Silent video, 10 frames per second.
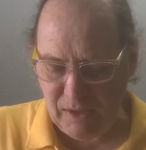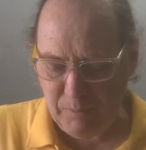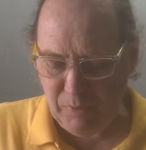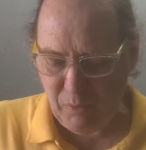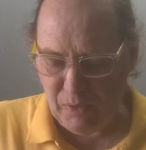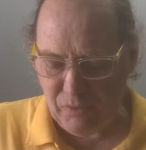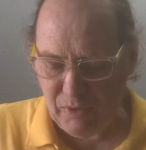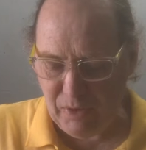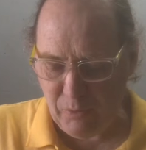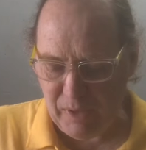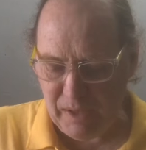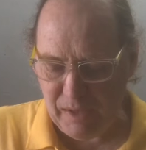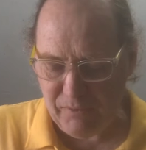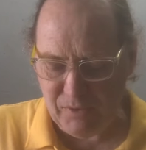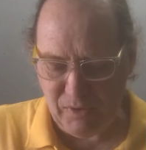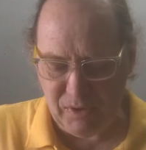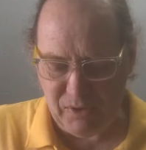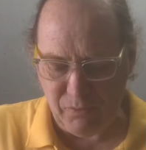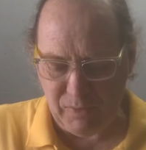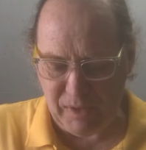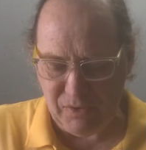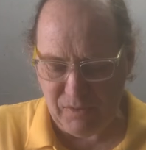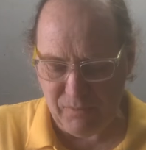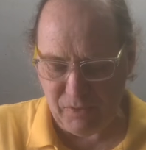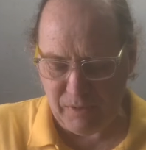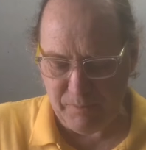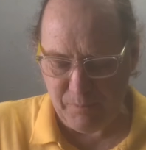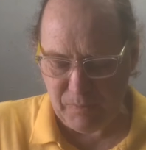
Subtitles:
a bewildering array of duties ranging from